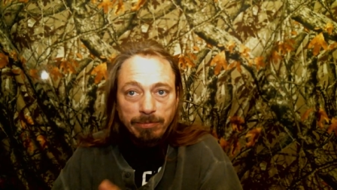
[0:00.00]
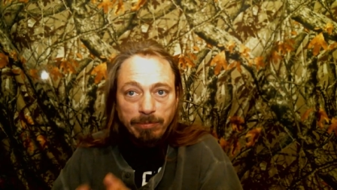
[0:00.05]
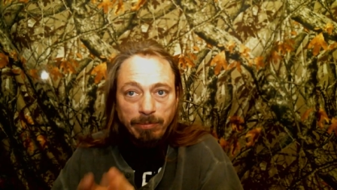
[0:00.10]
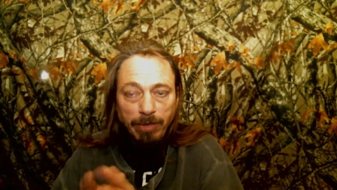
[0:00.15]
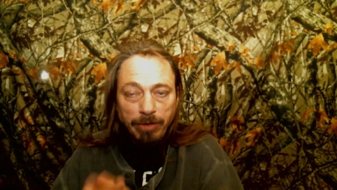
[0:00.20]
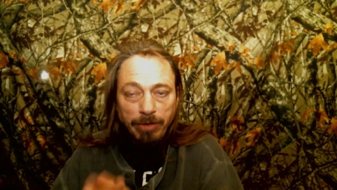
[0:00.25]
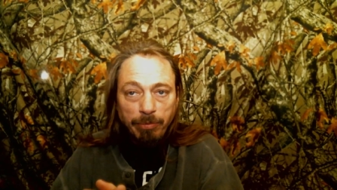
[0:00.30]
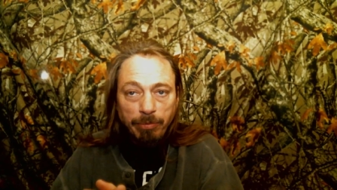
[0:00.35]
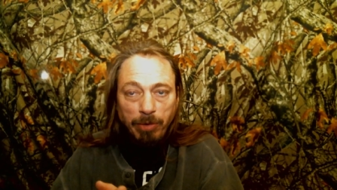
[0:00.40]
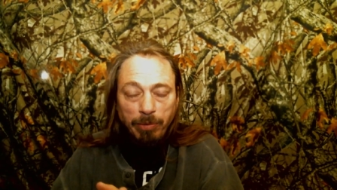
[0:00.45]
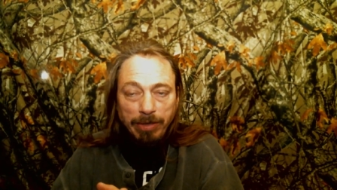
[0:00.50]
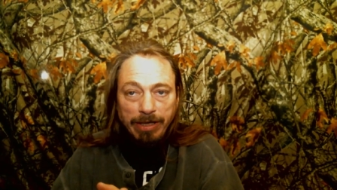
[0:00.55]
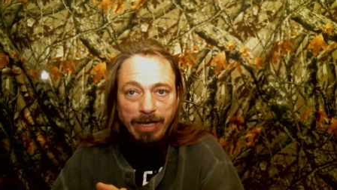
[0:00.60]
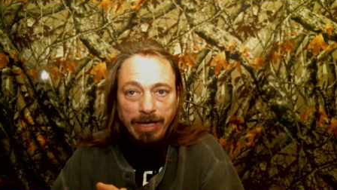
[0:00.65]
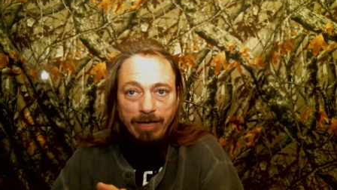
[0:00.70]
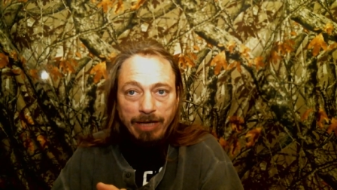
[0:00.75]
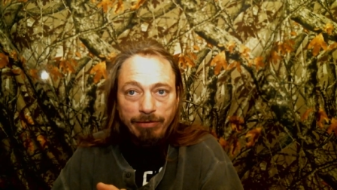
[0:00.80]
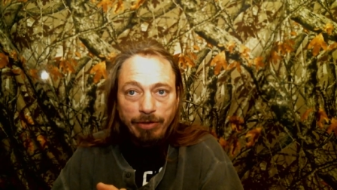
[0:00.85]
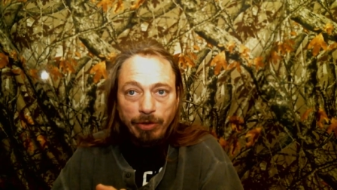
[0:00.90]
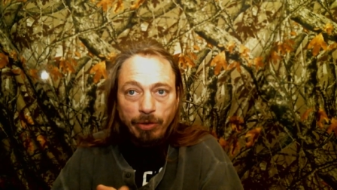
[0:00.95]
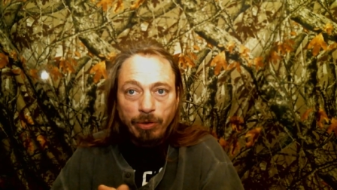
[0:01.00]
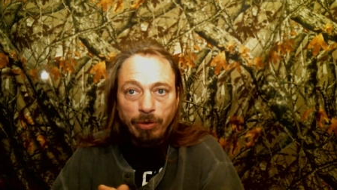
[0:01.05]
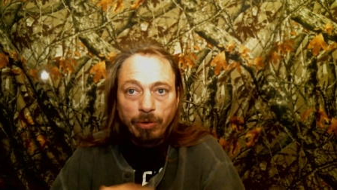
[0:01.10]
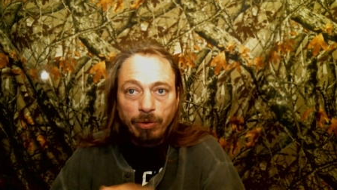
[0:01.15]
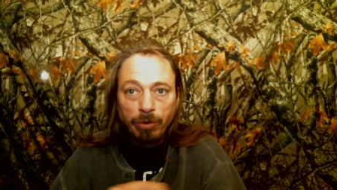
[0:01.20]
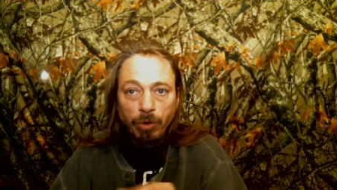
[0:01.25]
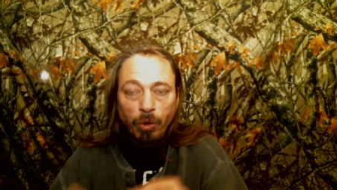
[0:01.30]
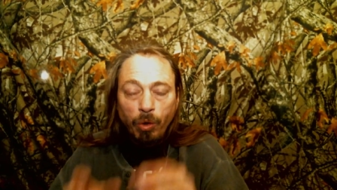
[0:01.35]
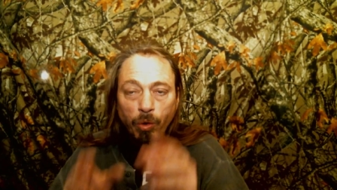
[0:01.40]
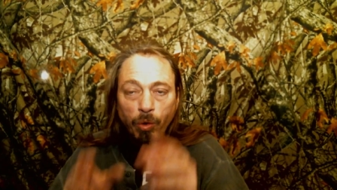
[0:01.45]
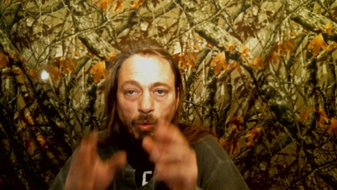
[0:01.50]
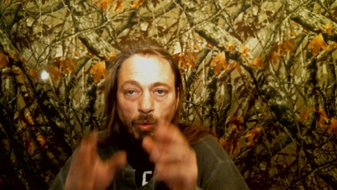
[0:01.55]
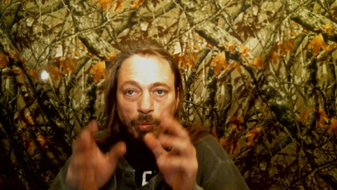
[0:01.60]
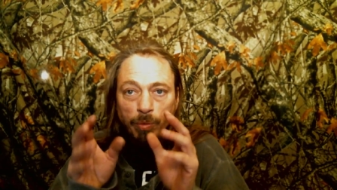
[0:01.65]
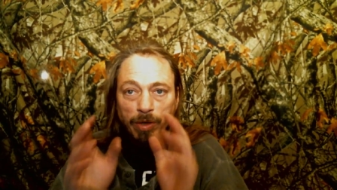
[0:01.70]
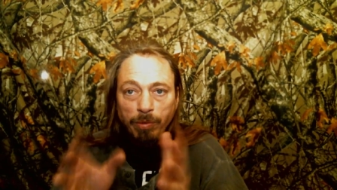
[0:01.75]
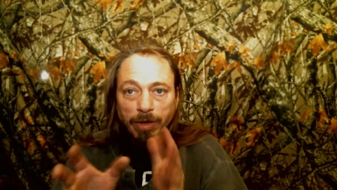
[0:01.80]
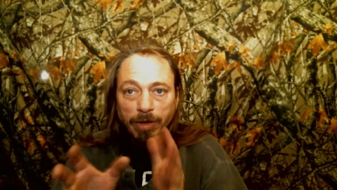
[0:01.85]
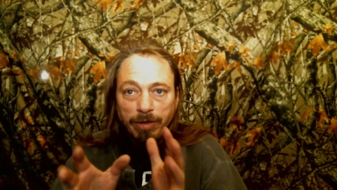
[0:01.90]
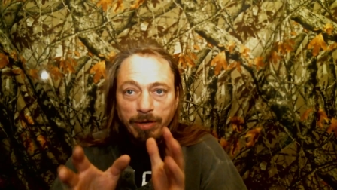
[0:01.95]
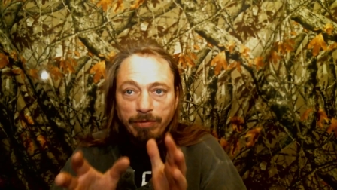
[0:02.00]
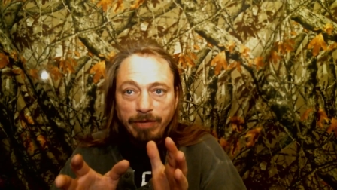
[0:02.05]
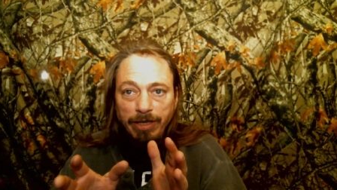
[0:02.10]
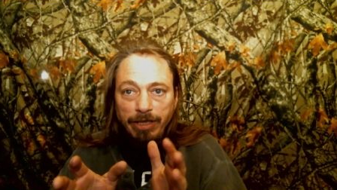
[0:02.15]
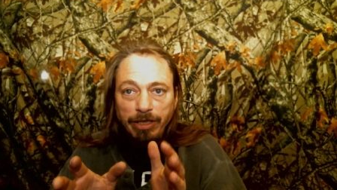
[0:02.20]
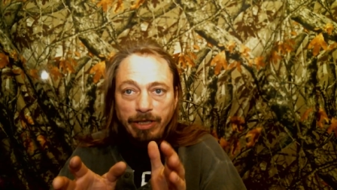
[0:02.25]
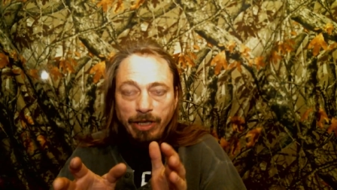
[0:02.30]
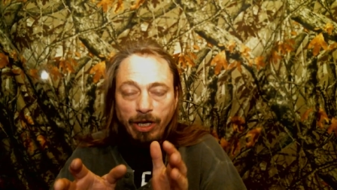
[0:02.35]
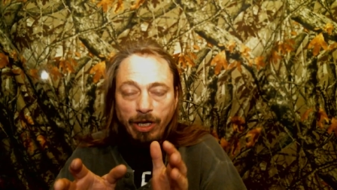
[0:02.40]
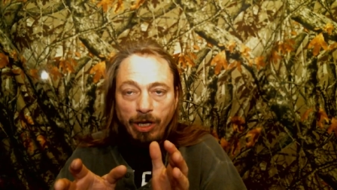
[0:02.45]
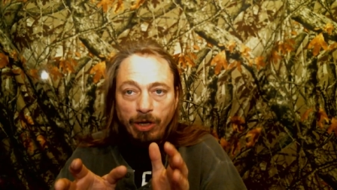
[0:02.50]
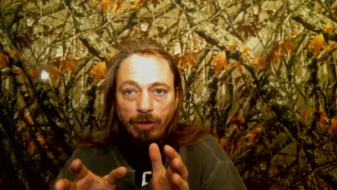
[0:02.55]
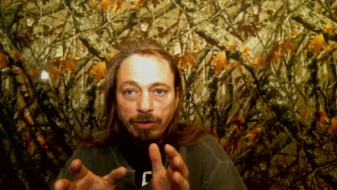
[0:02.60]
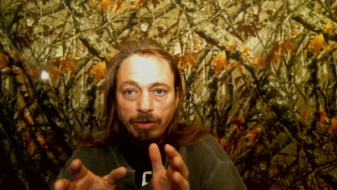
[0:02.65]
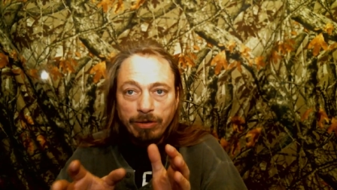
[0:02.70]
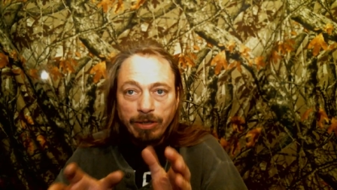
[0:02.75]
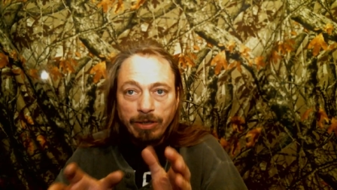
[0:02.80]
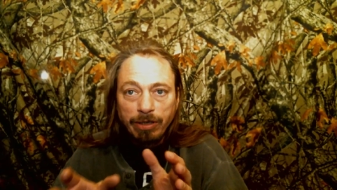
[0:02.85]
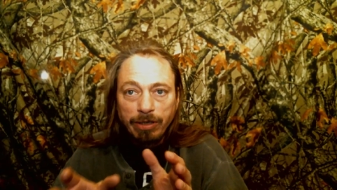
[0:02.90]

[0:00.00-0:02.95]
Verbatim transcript: with what we gave you, we want a video